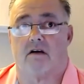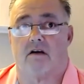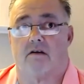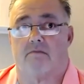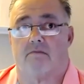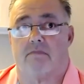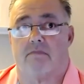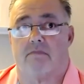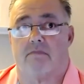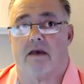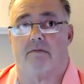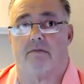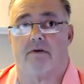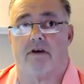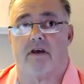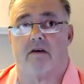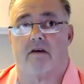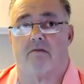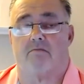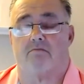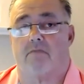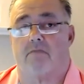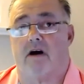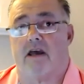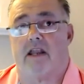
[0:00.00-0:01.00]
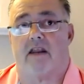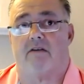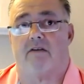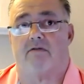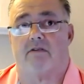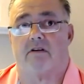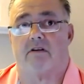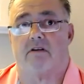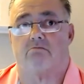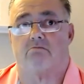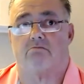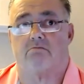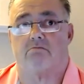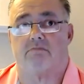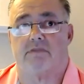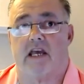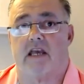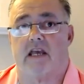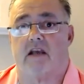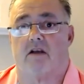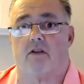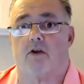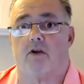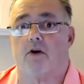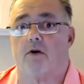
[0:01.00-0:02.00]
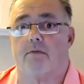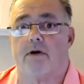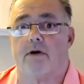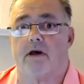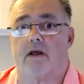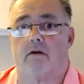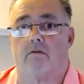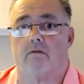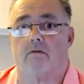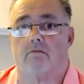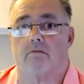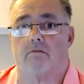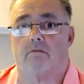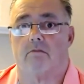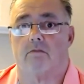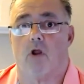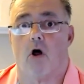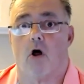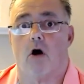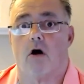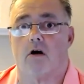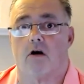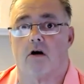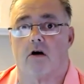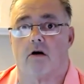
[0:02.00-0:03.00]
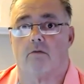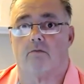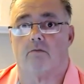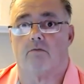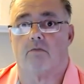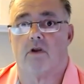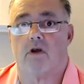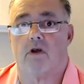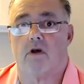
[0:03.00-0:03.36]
maybe might even take a little bit longer.